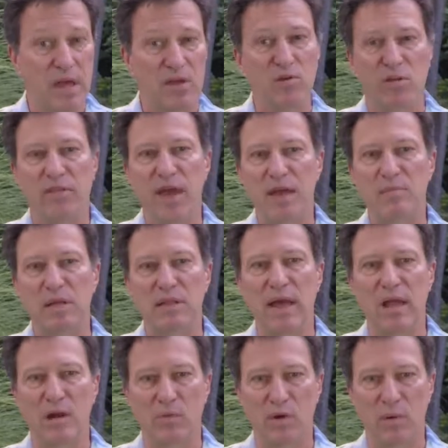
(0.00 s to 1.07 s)
You'll thank me
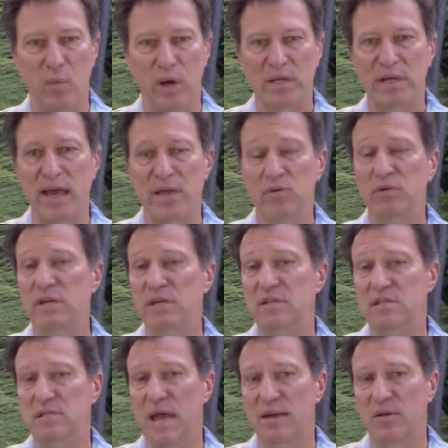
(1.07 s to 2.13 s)
later when one day you need
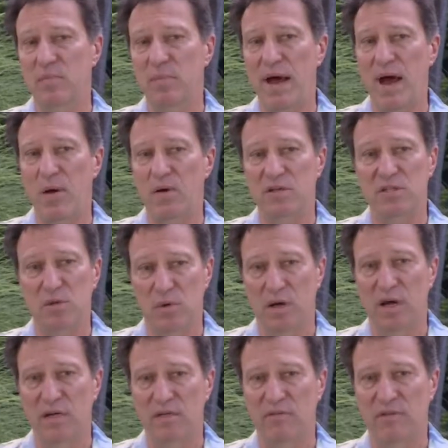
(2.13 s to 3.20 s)
to cycle power to a
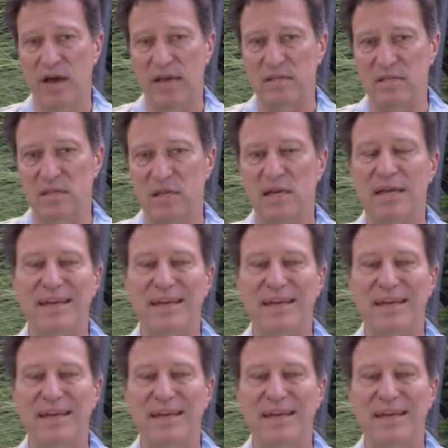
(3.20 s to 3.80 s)
hung device.